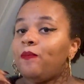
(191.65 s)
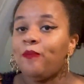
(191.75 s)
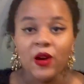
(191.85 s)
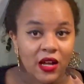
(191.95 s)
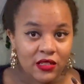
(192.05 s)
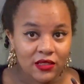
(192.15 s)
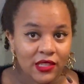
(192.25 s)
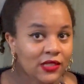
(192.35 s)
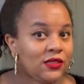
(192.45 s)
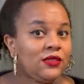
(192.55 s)
But
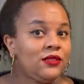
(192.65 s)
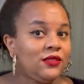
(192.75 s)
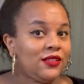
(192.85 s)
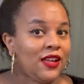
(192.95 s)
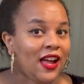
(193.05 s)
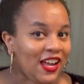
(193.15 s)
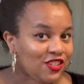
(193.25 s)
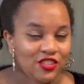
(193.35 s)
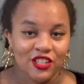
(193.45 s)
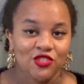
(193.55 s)
there's
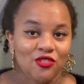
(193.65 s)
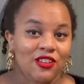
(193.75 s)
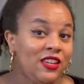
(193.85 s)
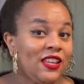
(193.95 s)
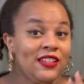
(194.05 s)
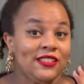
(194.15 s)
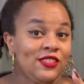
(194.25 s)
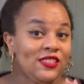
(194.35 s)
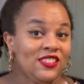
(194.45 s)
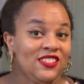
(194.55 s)
actually a story in it and it's